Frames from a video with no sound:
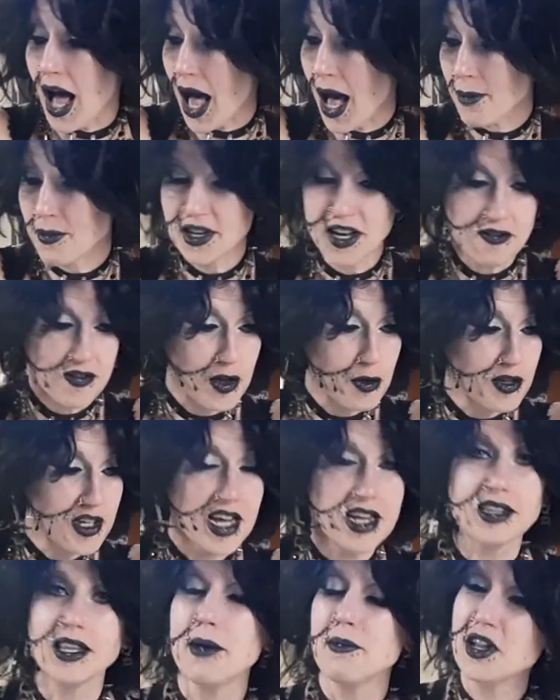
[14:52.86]
And if you
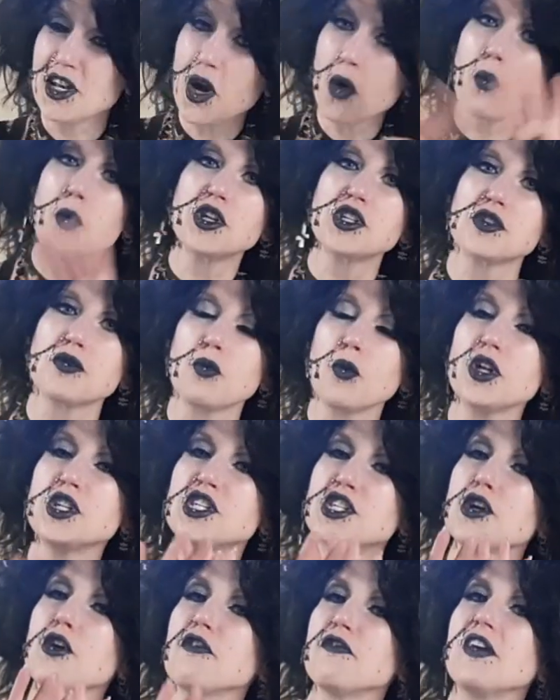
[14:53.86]
did, let me know which
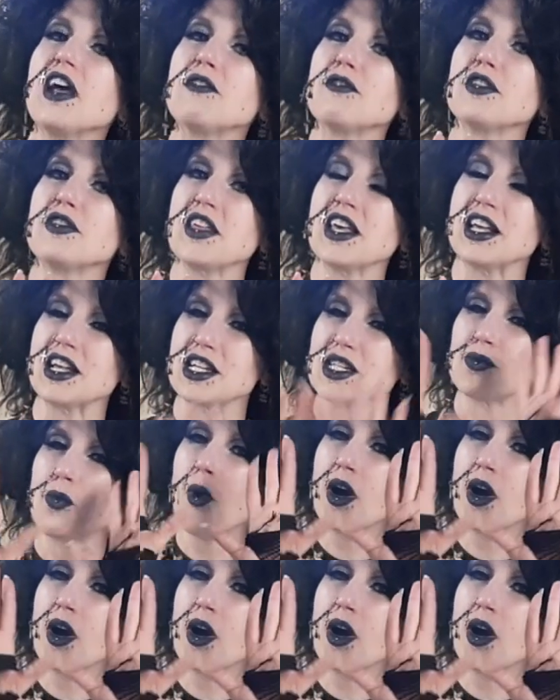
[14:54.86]
your favorite thing is.